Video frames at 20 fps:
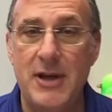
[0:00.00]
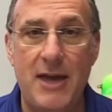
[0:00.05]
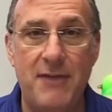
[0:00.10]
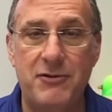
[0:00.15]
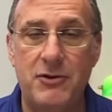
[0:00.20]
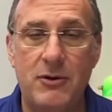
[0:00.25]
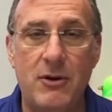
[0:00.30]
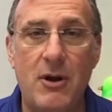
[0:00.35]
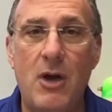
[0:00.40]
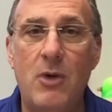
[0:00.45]

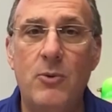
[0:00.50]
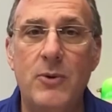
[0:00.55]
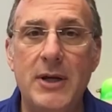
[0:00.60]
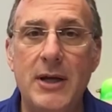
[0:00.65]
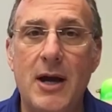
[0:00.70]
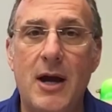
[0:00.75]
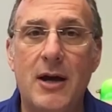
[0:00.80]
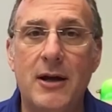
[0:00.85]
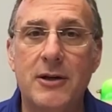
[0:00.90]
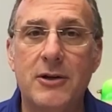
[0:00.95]
After all,
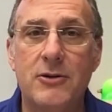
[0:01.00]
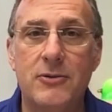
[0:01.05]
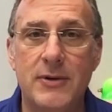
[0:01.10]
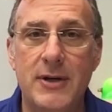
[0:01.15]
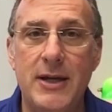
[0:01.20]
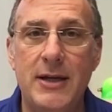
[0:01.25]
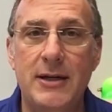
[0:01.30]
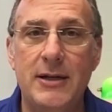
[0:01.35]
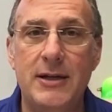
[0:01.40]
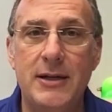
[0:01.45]
we are
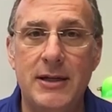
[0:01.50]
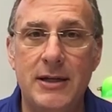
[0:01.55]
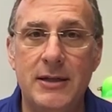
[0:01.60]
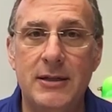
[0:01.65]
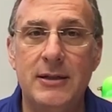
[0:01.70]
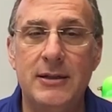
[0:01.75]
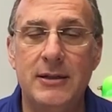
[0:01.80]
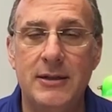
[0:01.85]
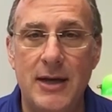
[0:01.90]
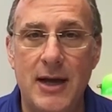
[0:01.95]
created
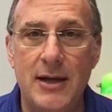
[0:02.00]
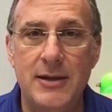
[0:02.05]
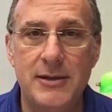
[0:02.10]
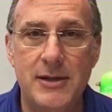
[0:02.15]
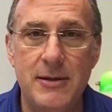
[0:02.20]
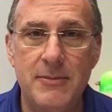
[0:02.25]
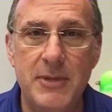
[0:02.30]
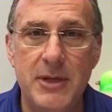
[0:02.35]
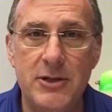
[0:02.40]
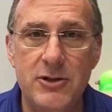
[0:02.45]
in God's
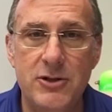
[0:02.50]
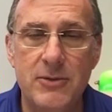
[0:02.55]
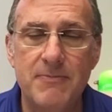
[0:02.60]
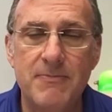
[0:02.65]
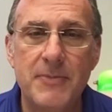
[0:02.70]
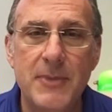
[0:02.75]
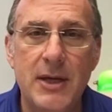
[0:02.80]
image.